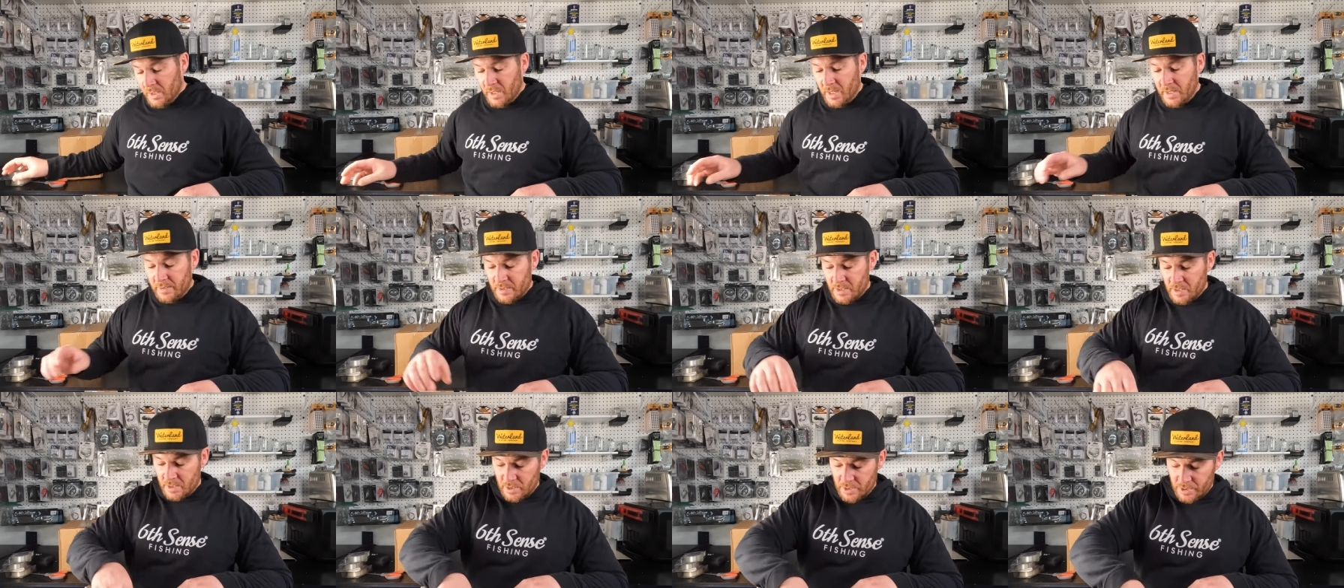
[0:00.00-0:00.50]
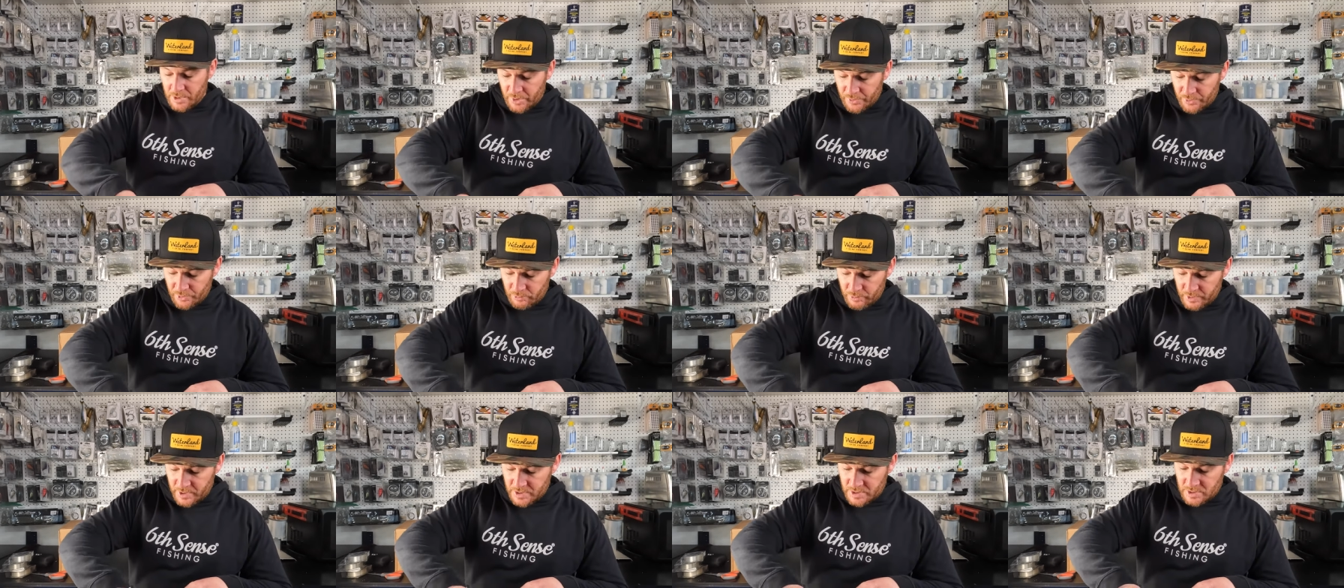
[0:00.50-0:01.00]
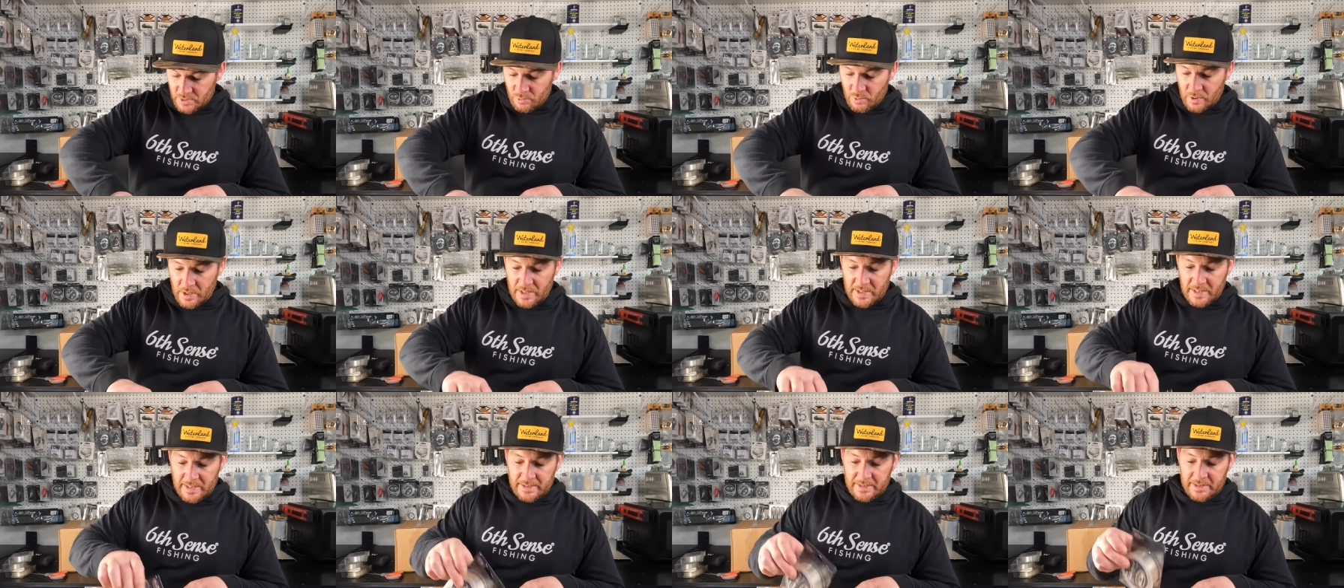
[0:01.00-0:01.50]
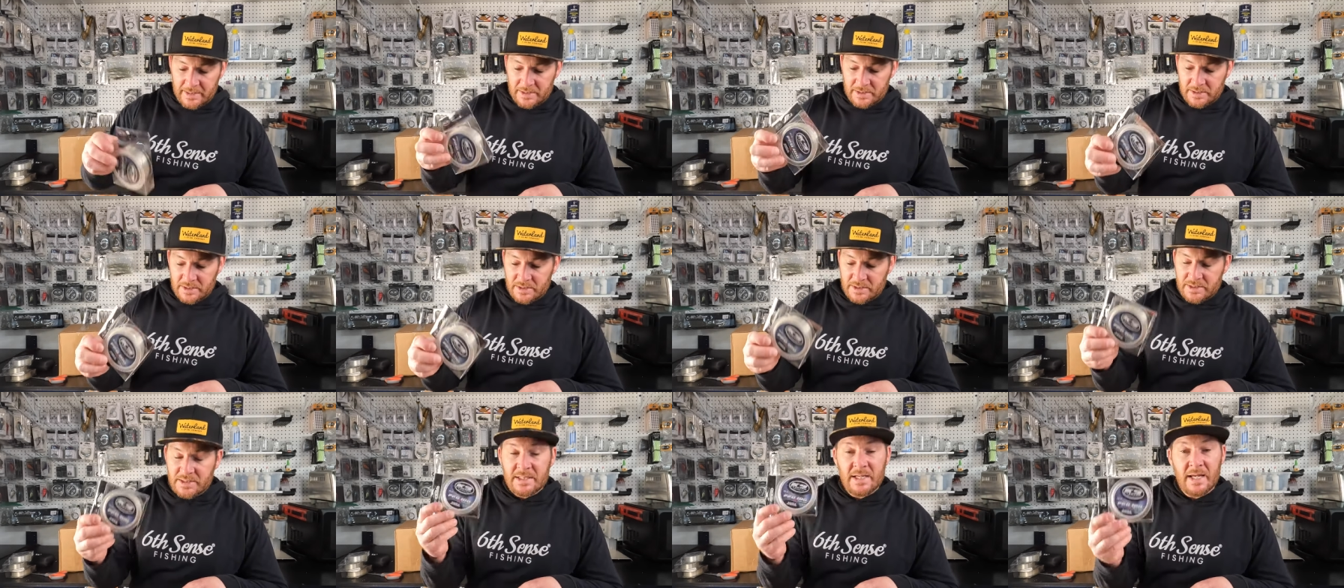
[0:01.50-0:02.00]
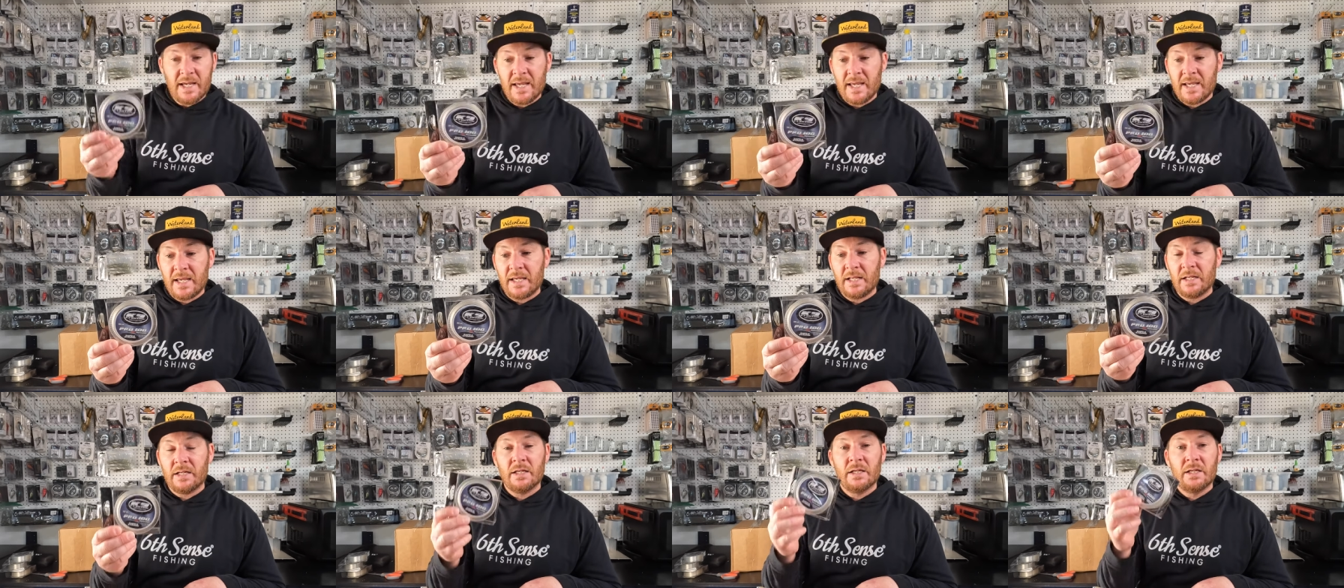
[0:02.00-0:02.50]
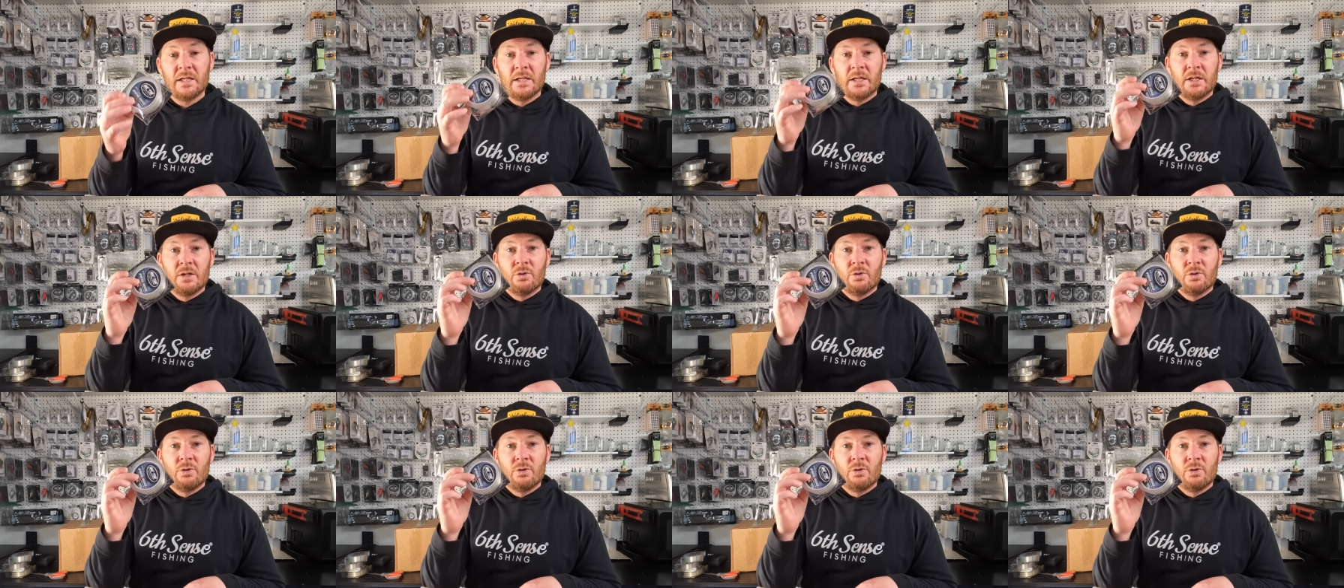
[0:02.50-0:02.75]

And then another reason why I get the 10,